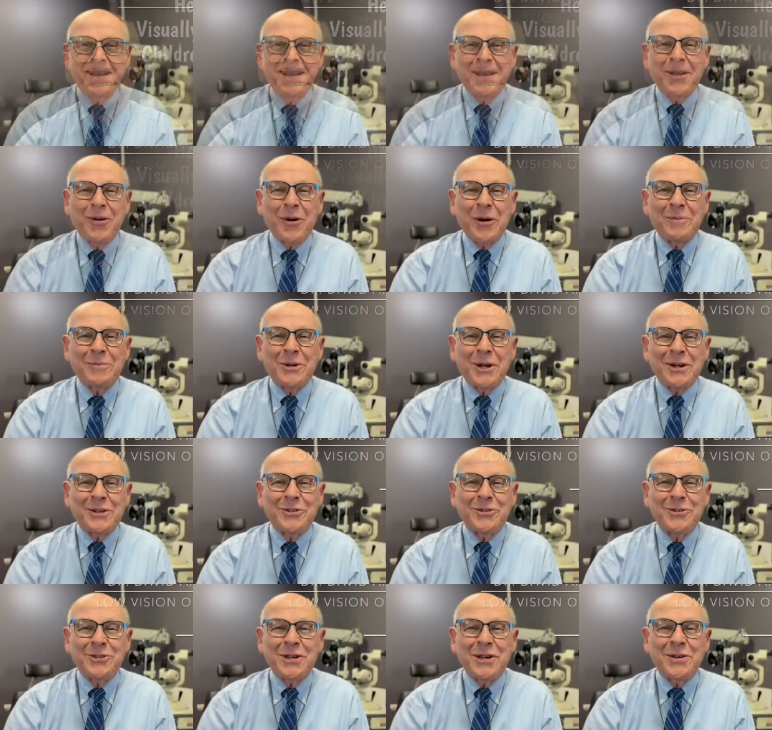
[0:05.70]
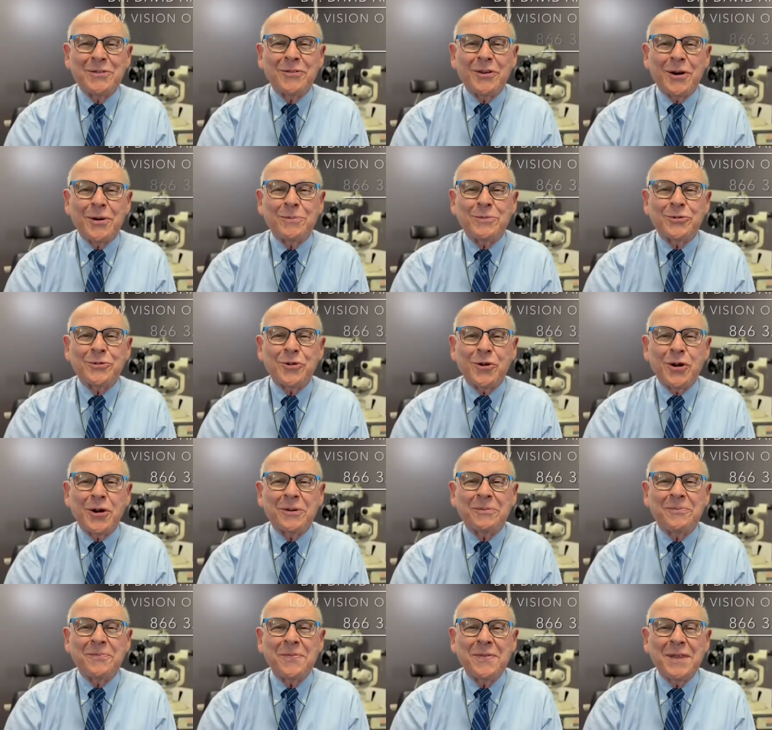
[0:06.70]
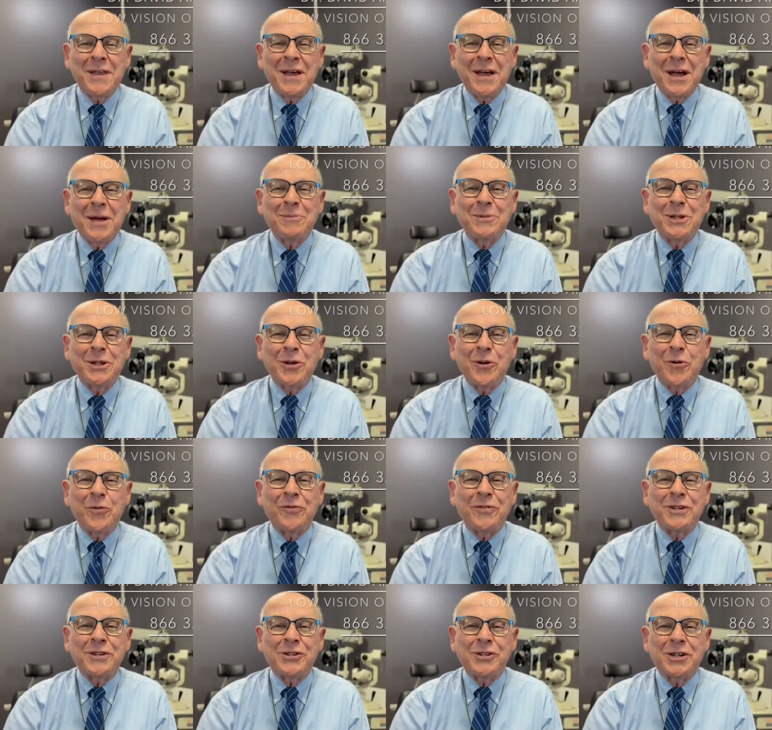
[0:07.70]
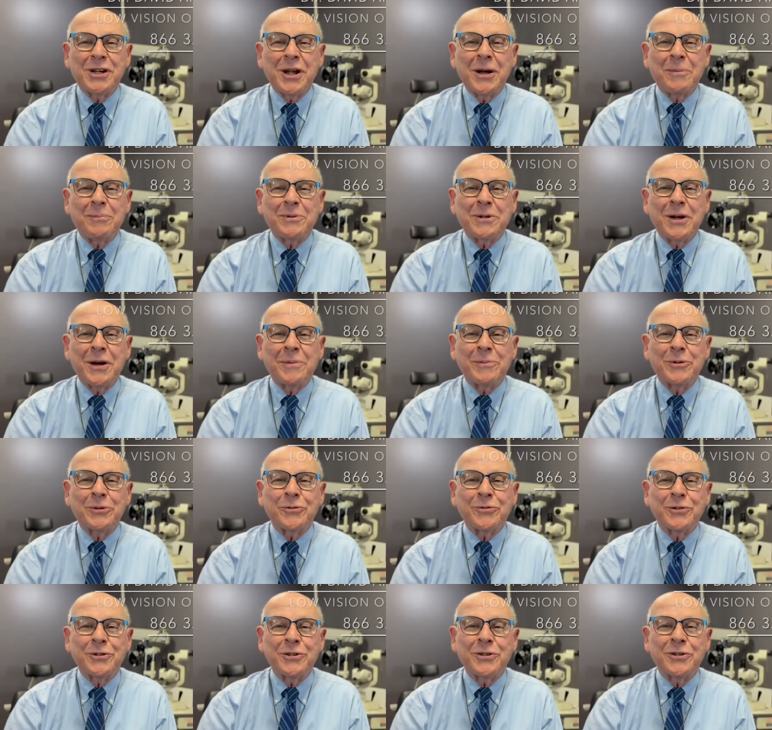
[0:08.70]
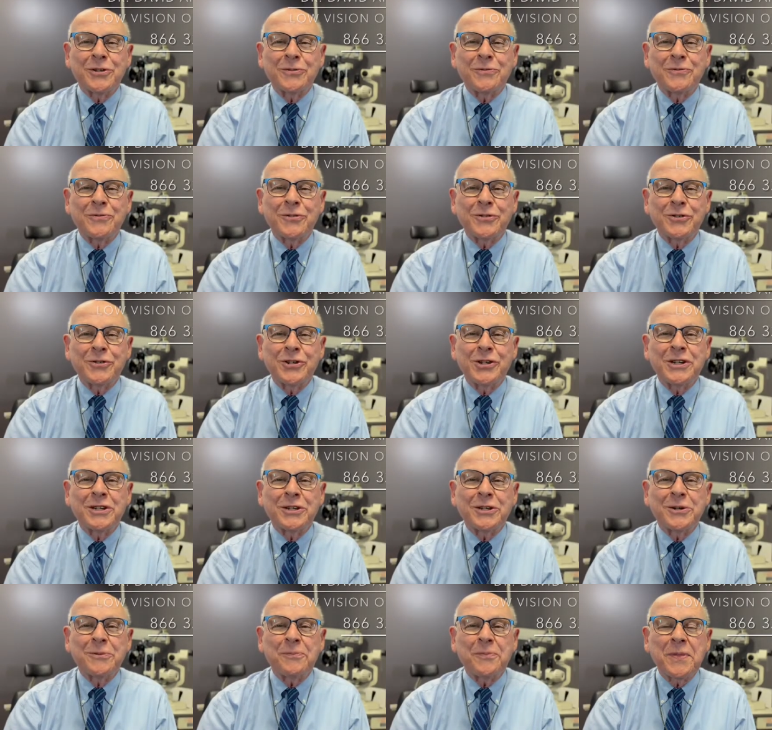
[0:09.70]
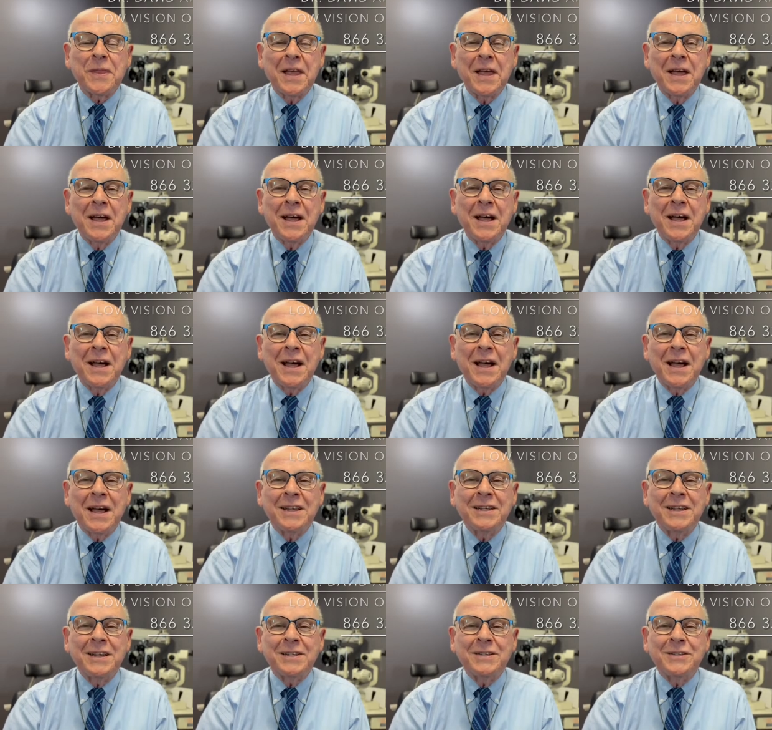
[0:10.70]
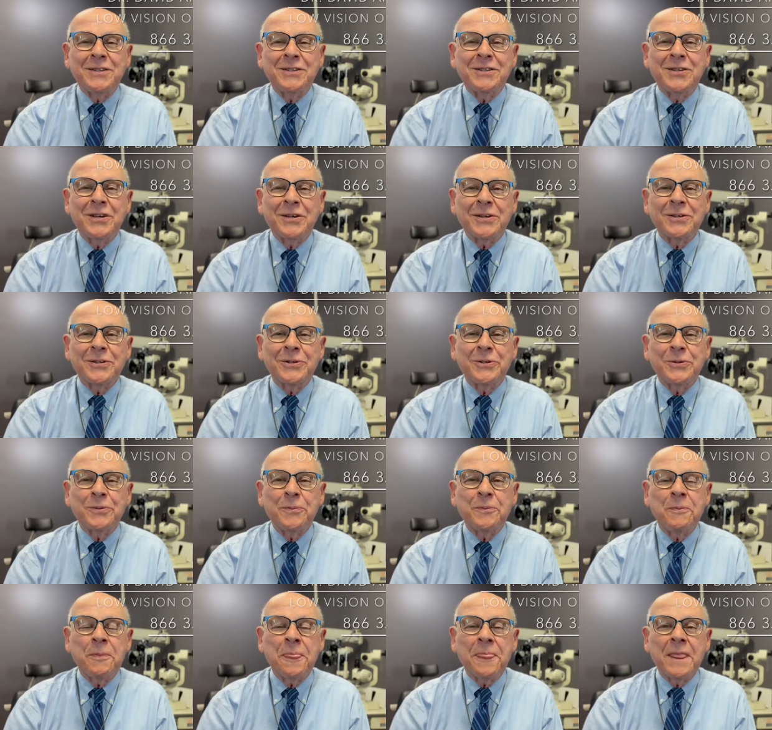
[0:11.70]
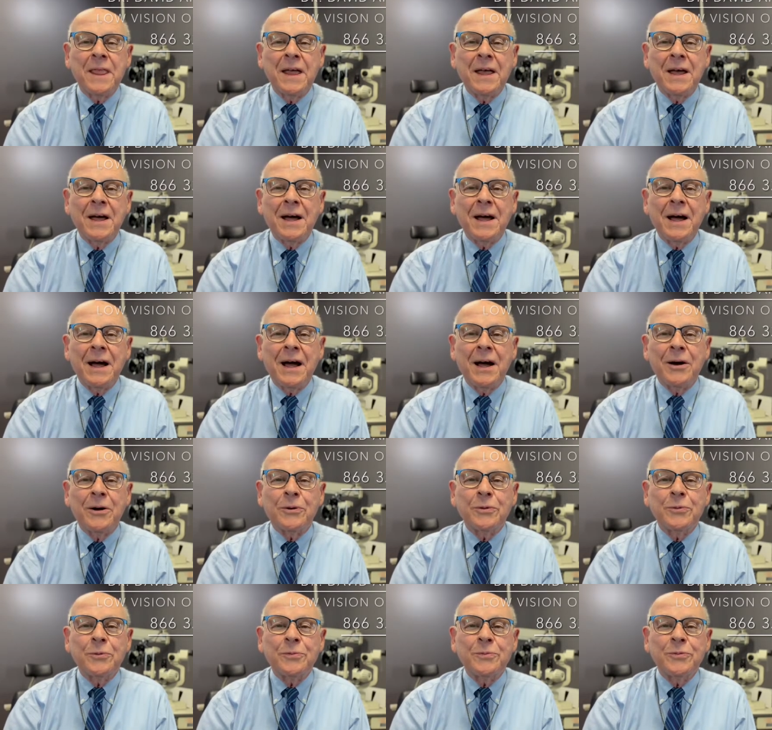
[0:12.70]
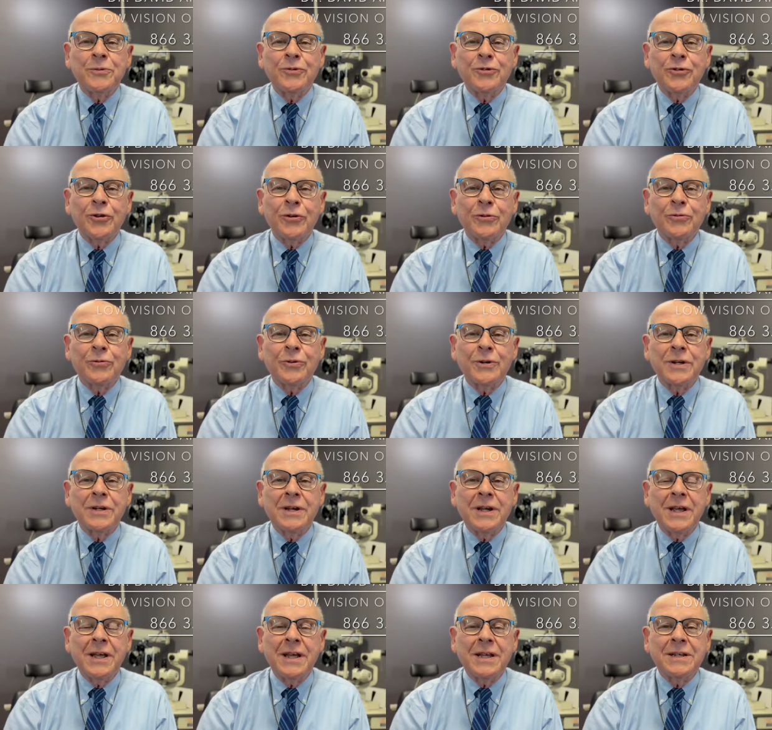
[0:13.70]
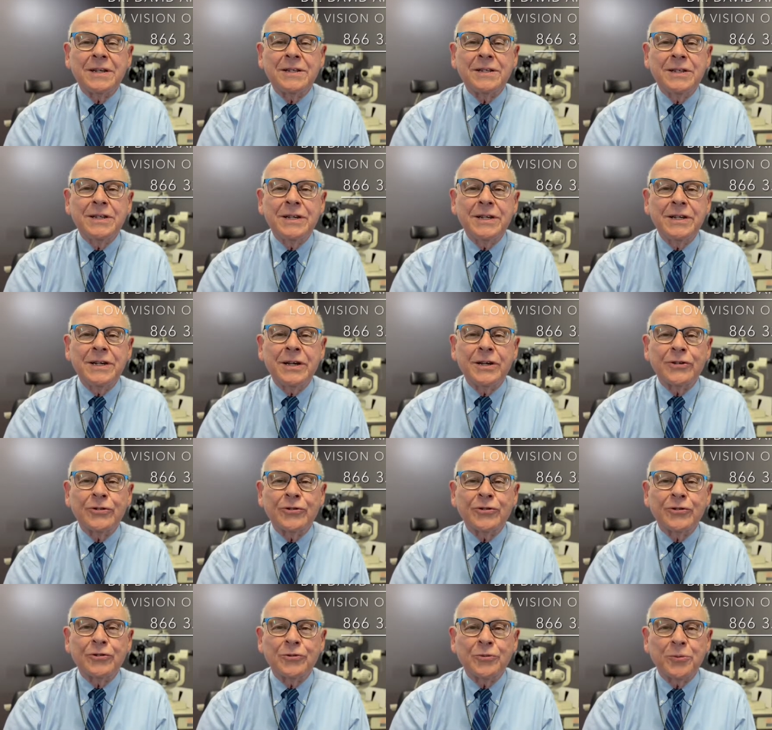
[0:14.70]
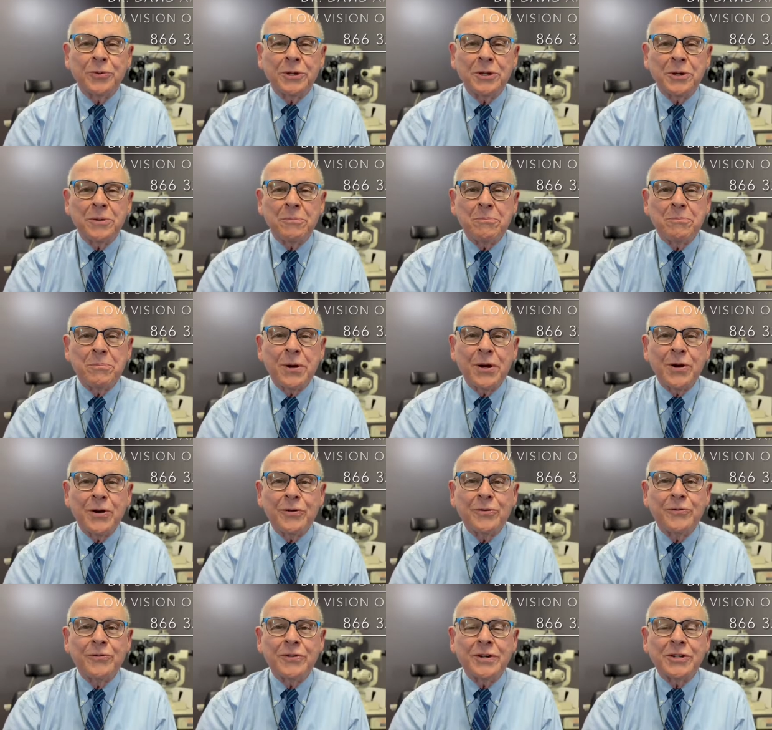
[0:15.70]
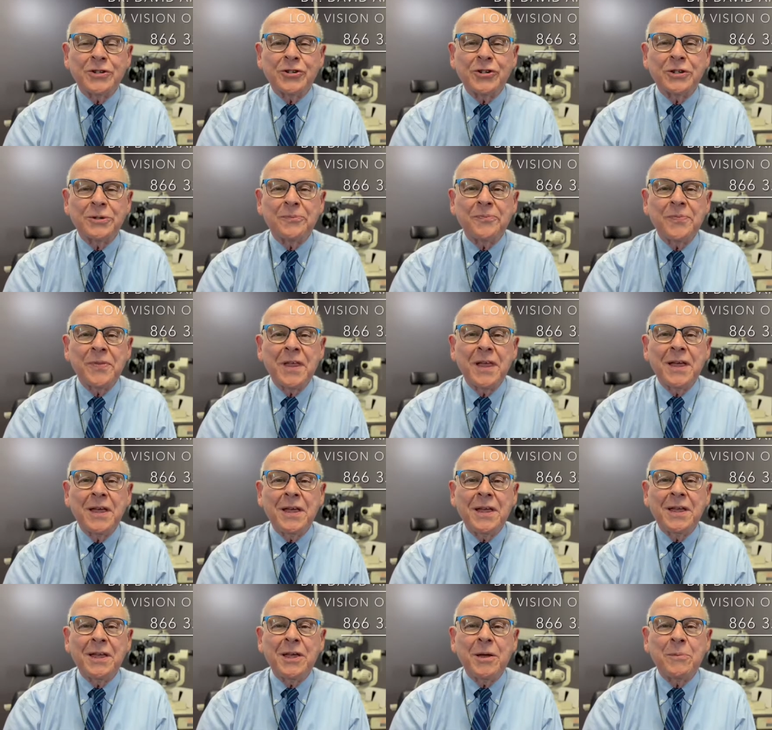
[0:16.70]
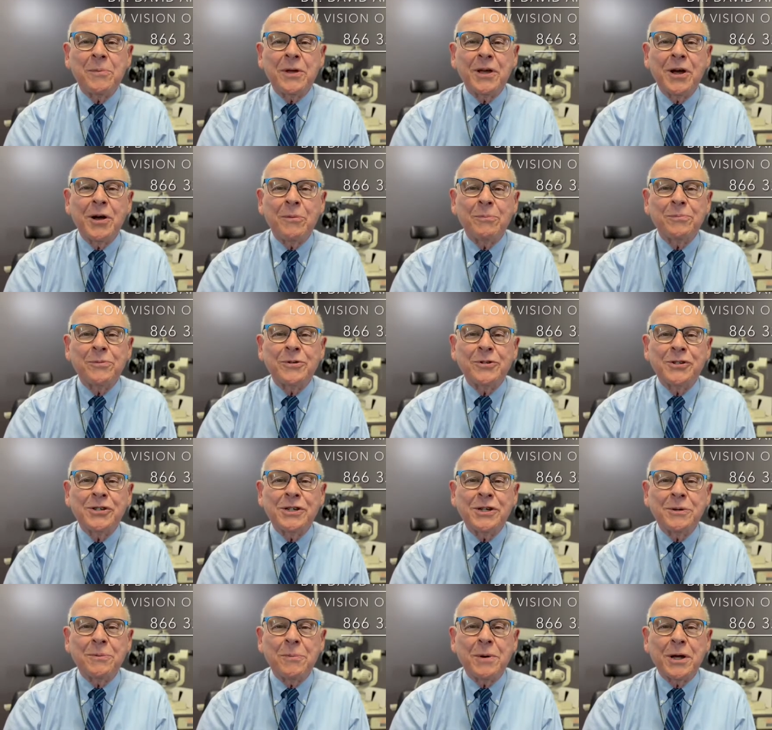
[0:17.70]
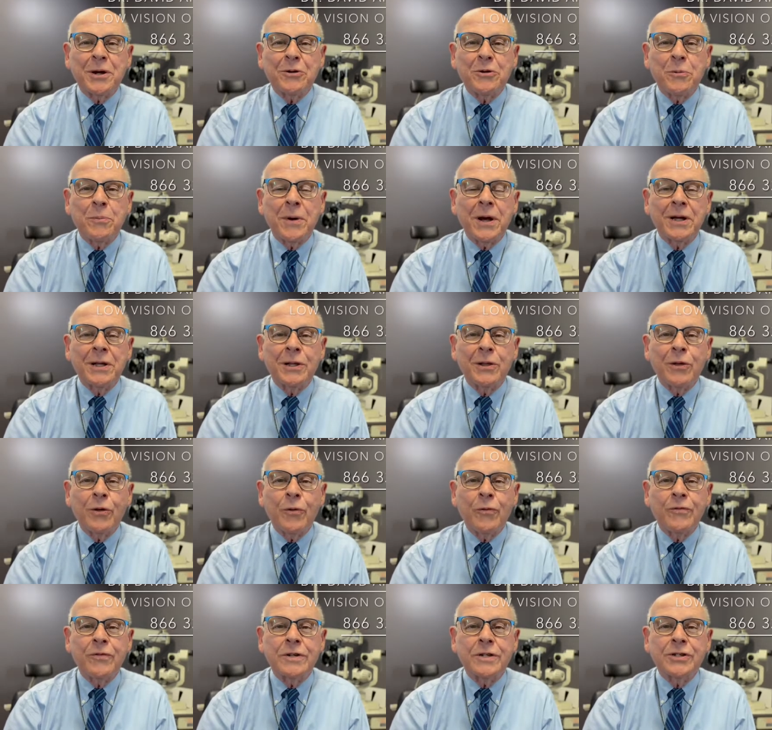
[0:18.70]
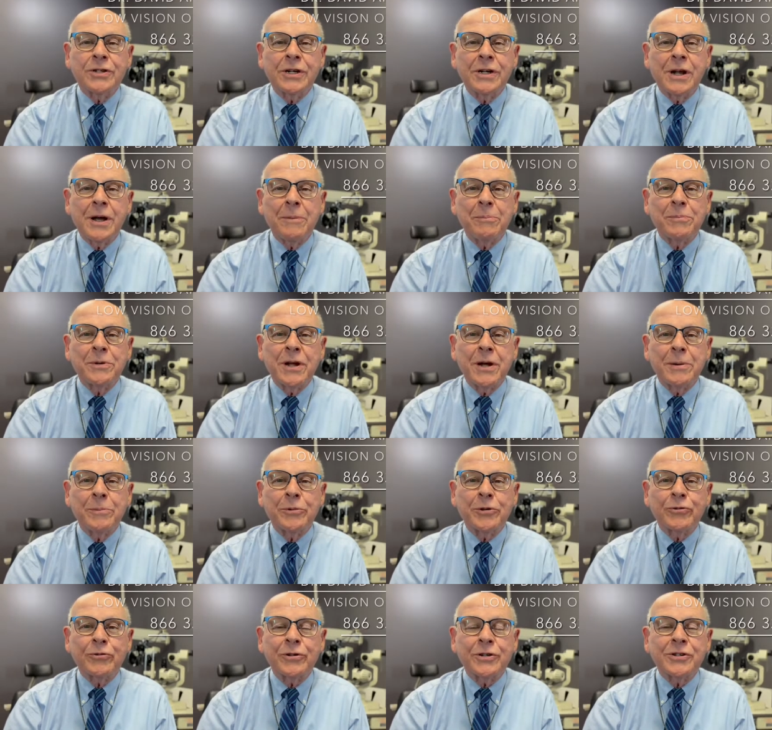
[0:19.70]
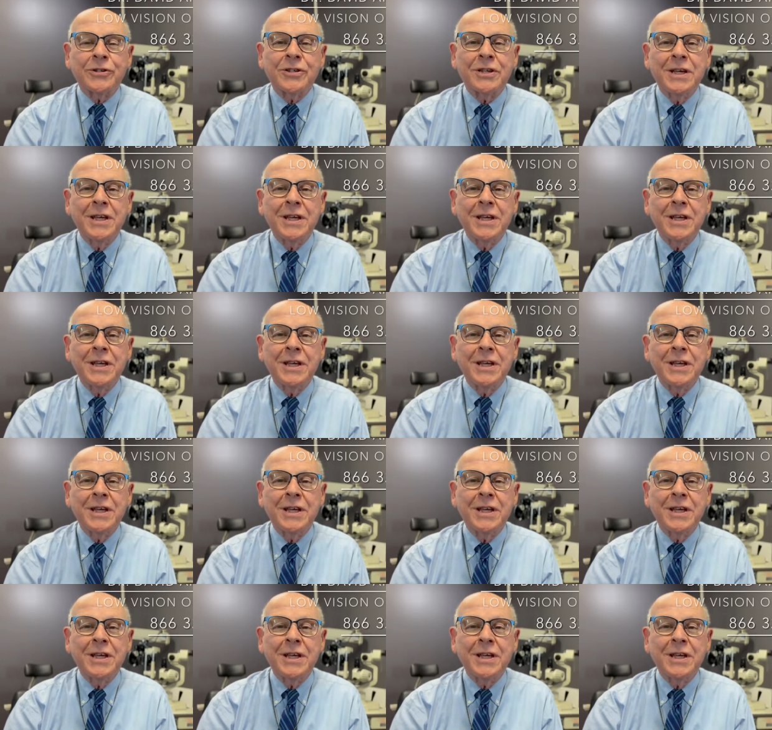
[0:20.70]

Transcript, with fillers: Hello, I'm Dr. Dave Armstrong. I'm a low vision optometrist in Virginia. I'd like to tell you how children and teenagers with impaired vision can be helped to see better by a low vision optometrist.